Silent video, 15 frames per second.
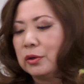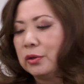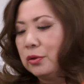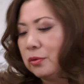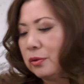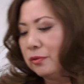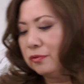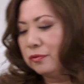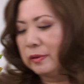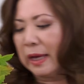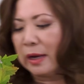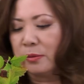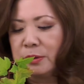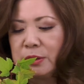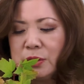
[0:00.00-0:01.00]
your
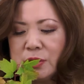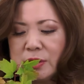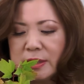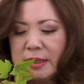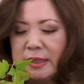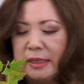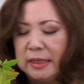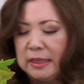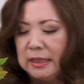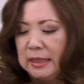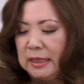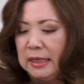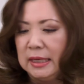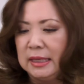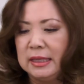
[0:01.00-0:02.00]
flowers.
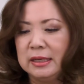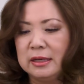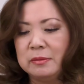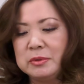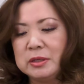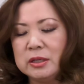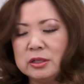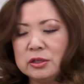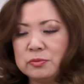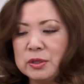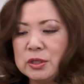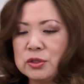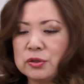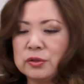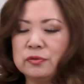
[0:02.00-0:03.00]
And then I'm going to
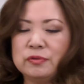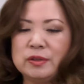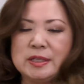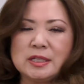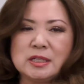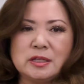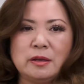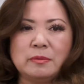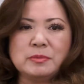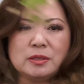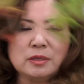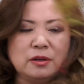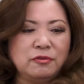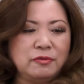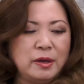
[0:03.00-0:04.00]
reserve these stems
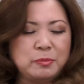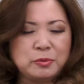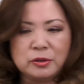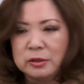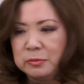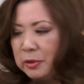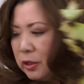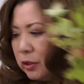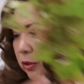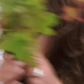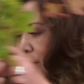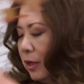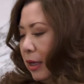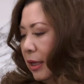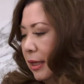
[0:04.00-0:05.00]
of viburnum here
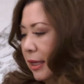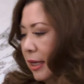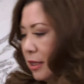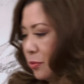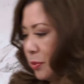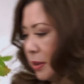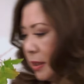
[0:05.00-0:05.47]
in case we